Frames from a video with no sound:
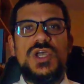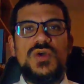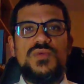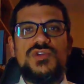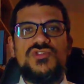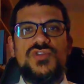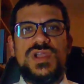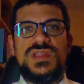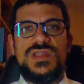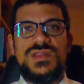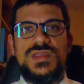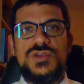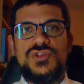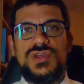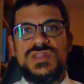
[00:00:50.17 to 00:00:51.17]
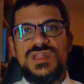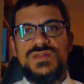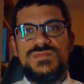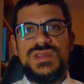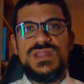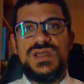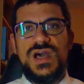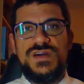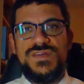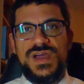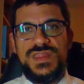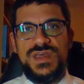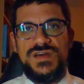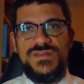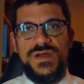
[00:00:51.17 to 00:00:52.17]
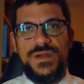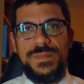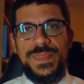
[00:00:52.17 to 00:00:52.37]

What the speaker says: was trying to teach us his midah of anava.